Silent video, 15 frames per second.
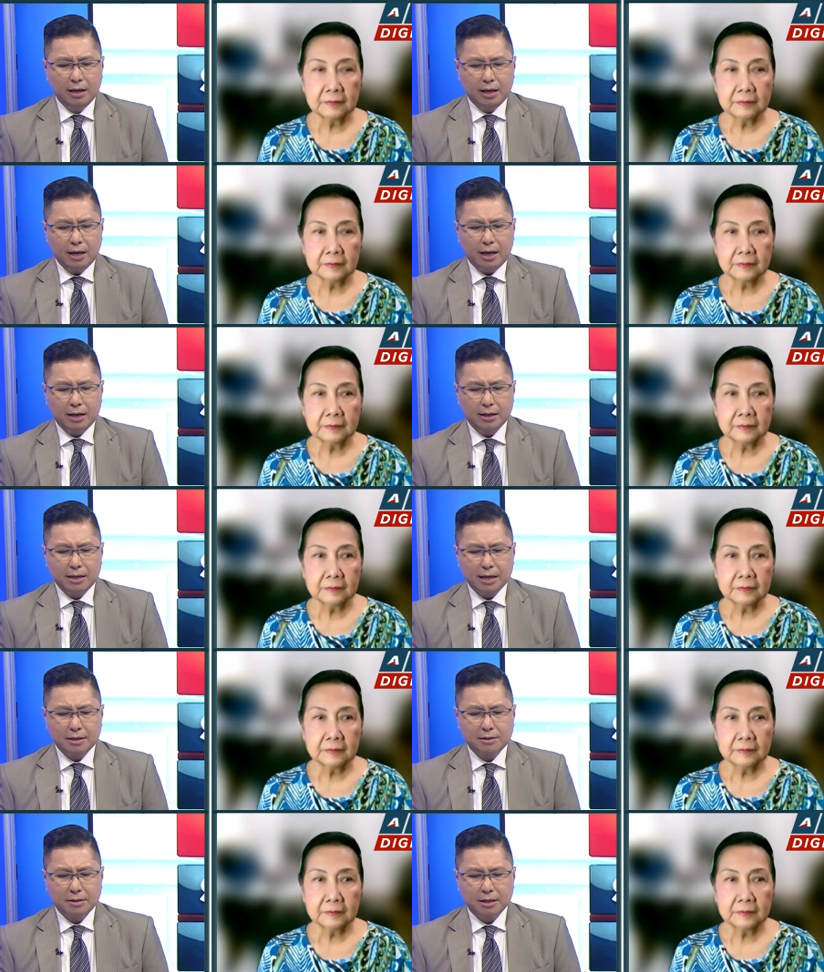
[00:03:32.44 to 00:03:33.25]
Speaker 1: uh,
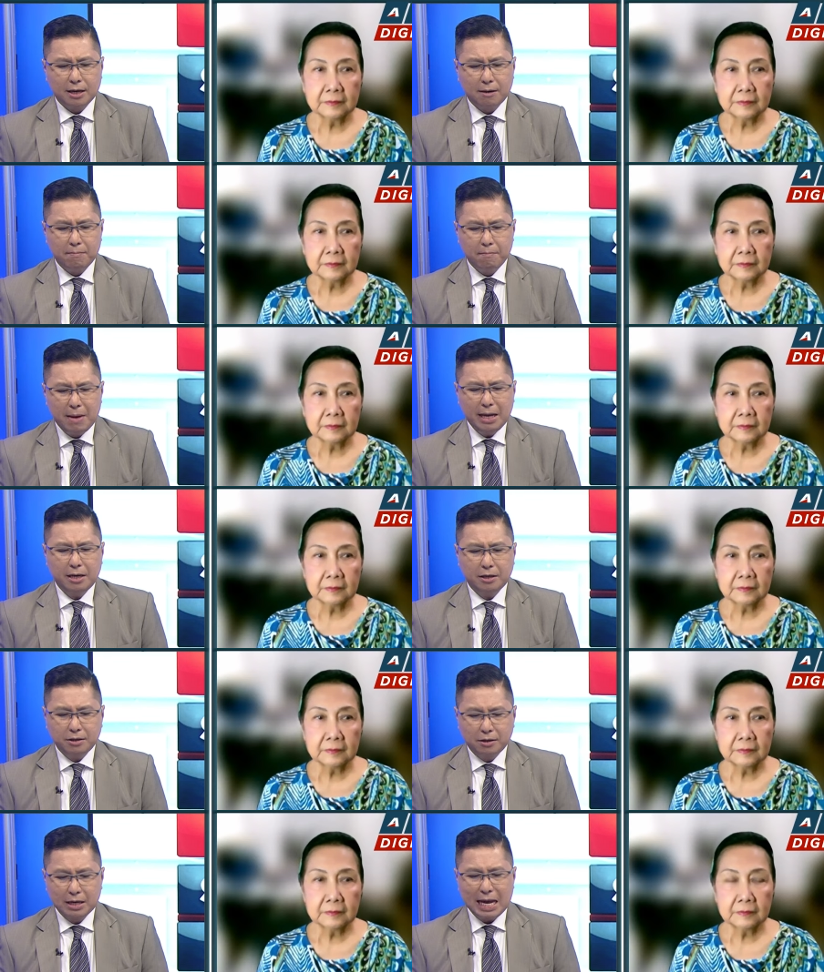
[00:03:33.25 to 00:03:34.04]
that's a
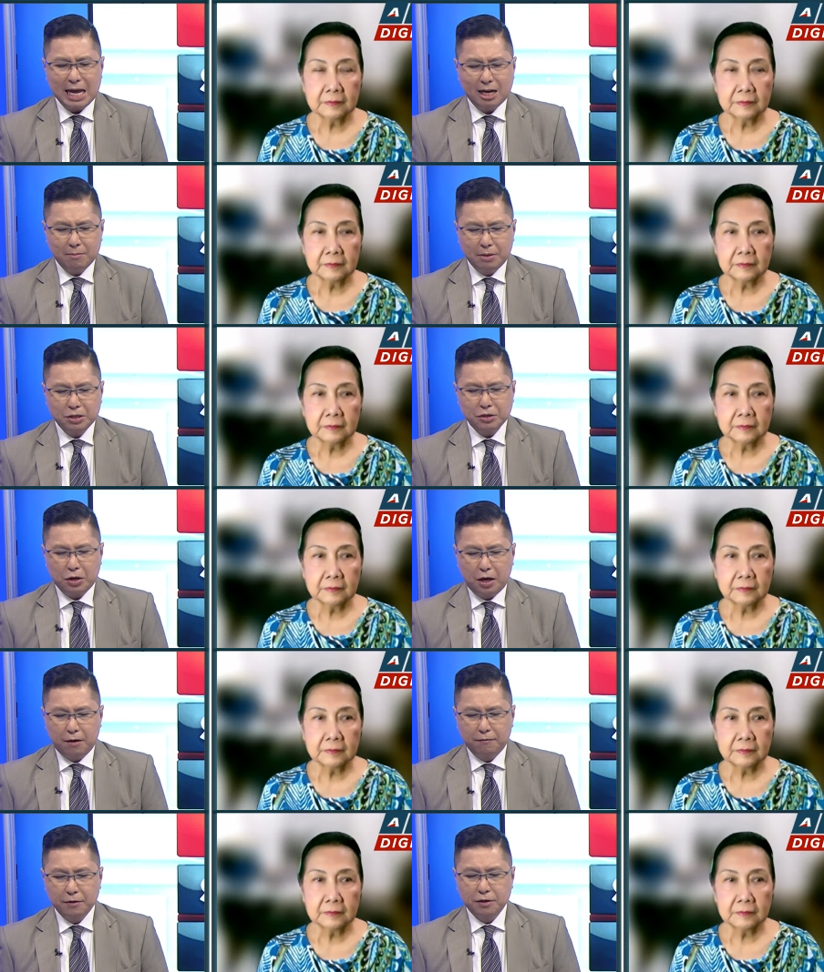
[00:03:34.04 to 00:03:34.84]
medical cannabis
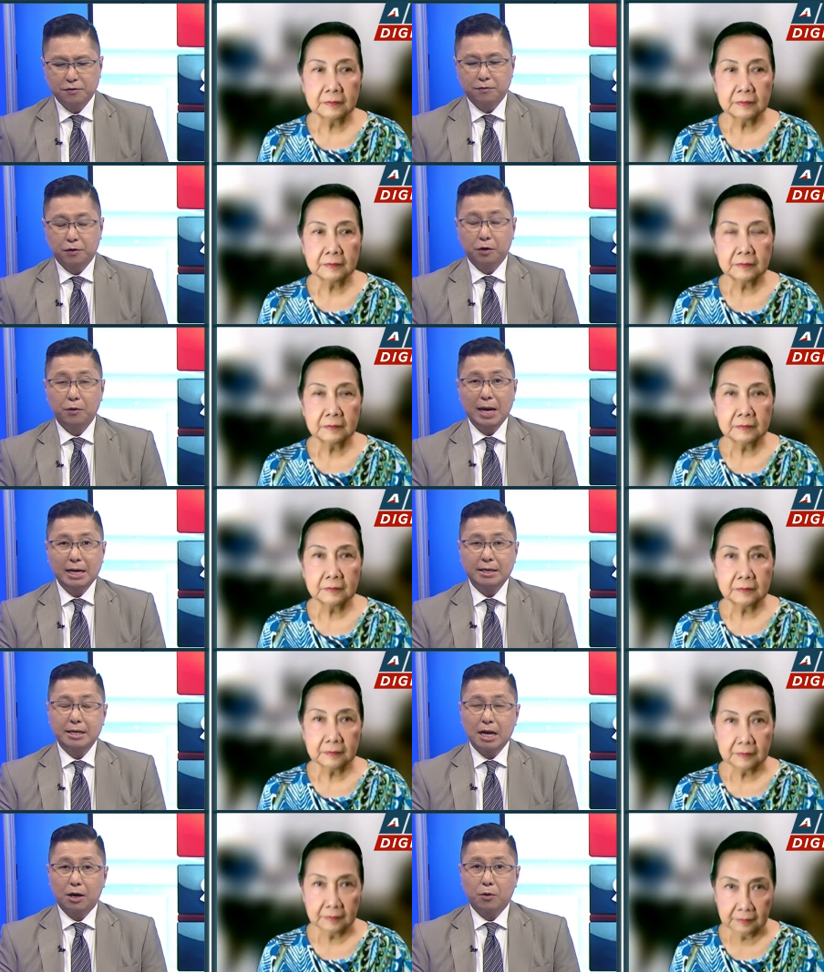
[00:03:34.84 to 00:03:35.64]
office for
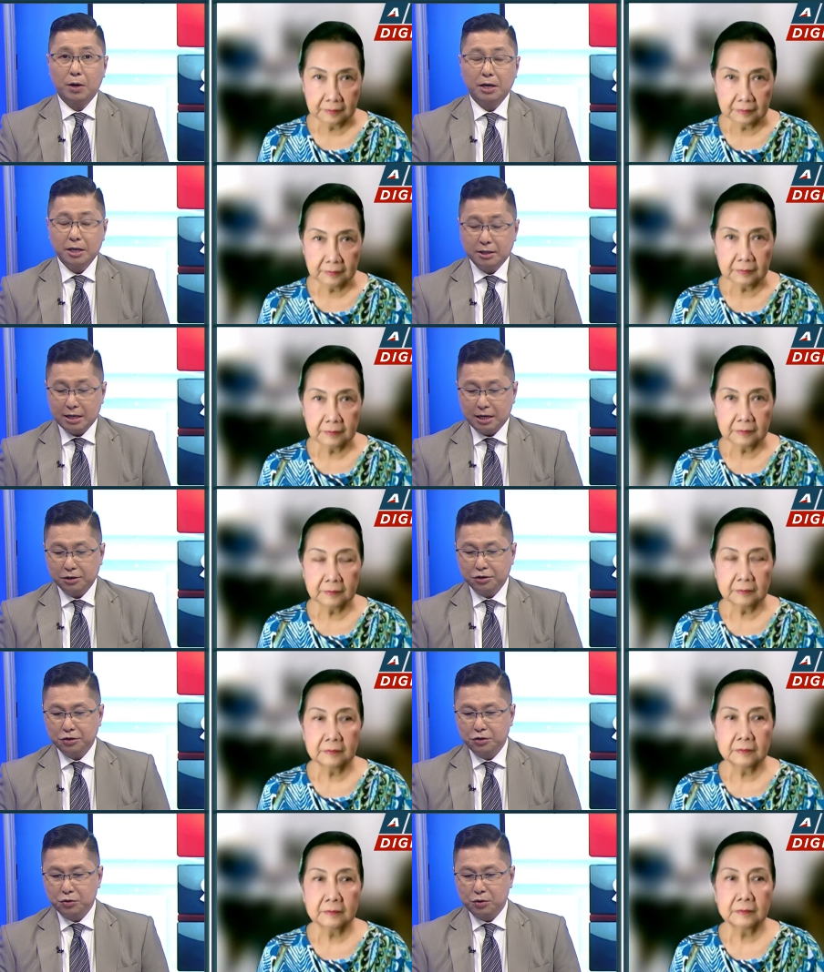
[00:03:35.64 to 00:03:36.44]
granting
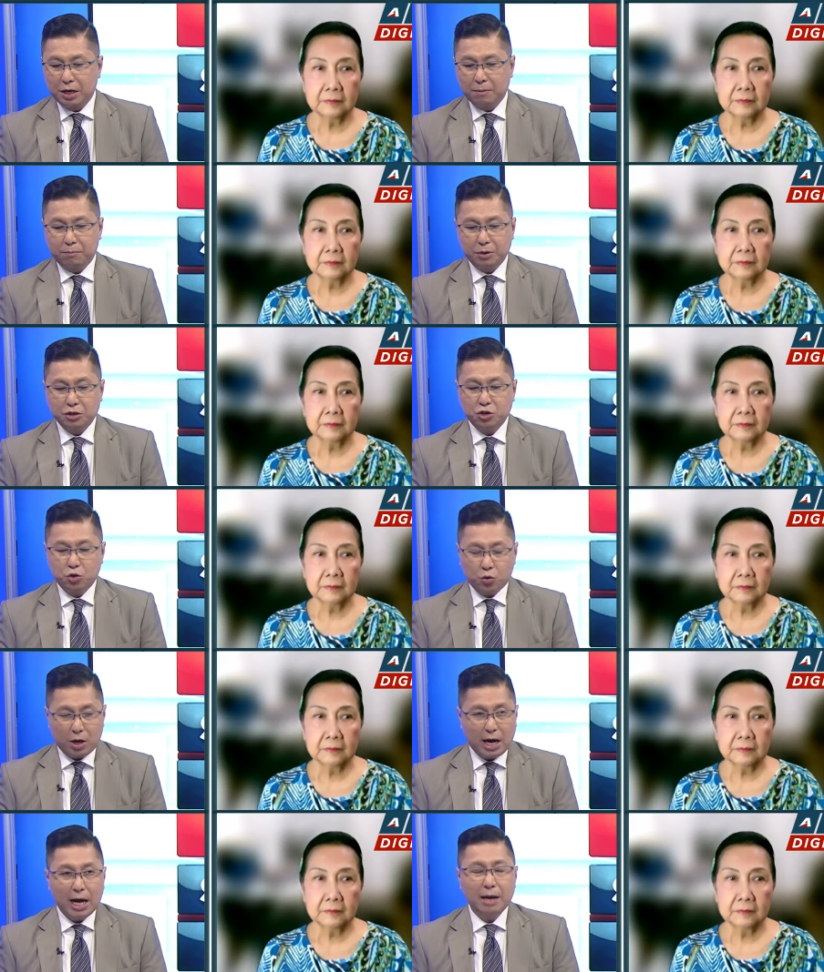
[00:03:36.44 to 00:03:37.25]
accreditation who can
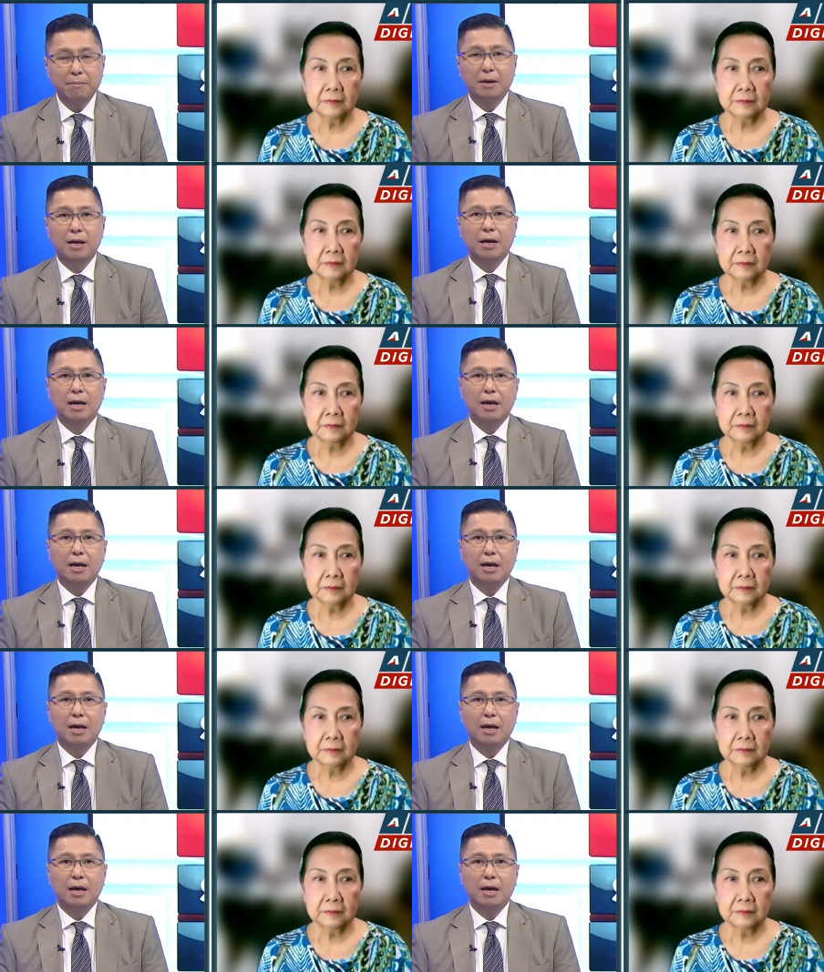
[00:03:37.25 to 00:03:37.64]
prescribe.